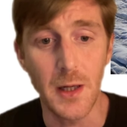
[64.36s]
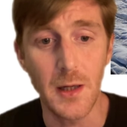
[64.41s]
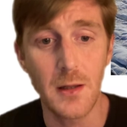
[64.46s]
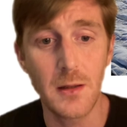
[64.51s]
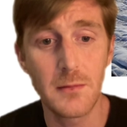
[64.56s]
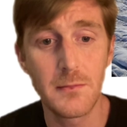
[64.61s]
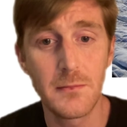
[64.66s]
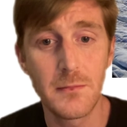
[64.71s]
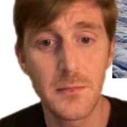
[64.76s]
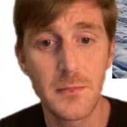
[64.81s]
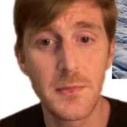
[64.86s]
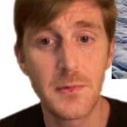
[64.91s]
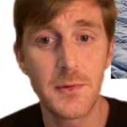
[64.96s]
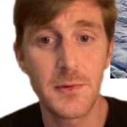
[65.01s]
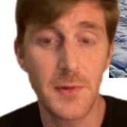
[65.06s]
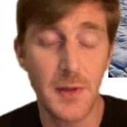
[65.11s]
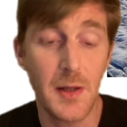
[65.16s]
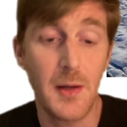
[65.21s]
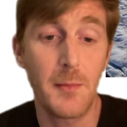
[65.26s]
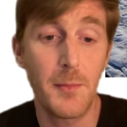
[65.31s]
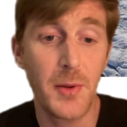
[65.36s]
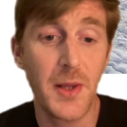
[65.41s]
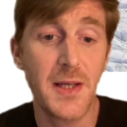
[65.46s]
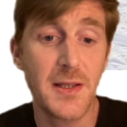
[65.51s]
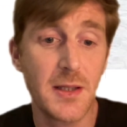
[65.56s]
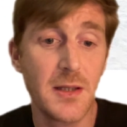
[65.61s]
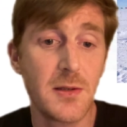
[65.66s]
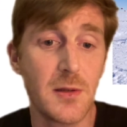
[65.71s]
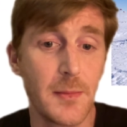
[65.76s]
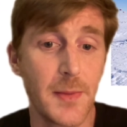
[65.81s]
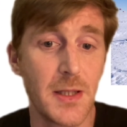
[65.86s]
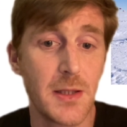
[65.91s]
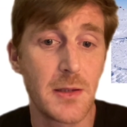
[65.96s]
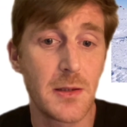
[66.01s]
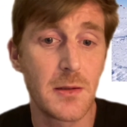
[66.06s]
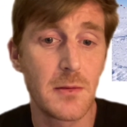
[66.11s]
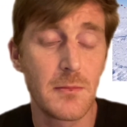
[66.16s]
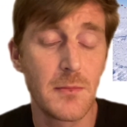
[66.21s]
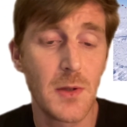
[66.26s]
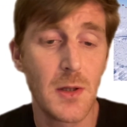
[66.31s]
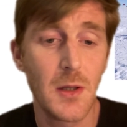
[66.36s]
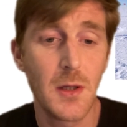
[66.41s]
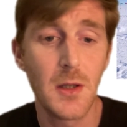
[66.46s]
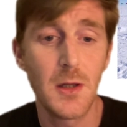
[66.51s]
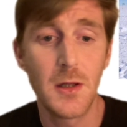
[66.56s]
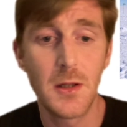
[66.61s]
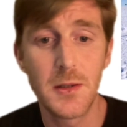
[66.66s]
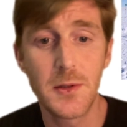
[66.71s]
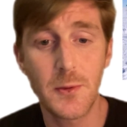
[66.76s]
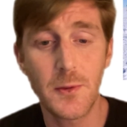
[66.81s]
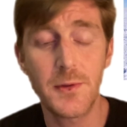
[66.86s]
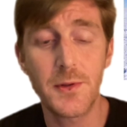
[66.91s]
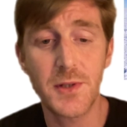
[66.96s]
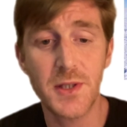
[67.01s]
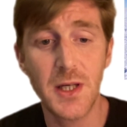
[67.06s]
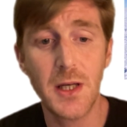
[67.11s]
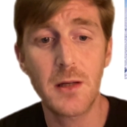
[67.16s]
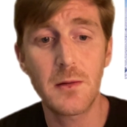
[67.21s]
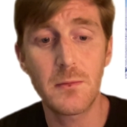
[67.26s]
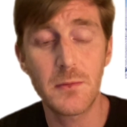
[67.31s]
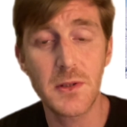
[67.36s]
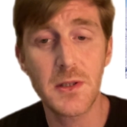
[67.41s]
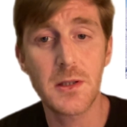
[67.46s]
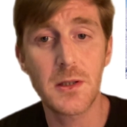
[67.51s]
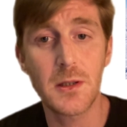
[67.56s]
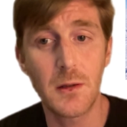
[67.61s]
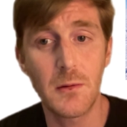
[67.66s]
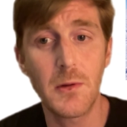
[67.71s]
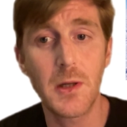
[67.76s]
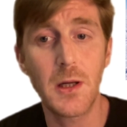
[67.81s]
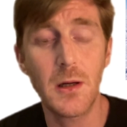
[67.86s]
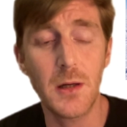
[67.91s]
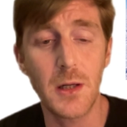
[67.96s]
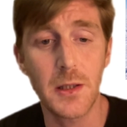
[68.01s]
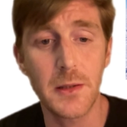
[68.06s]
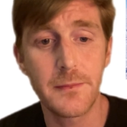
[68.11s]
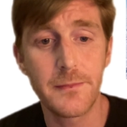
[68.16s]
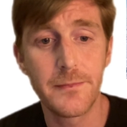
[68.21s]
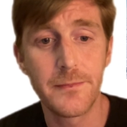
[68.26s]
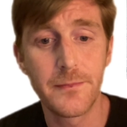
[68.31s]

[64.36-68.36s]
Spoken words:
there and place instruments to understand what's going on.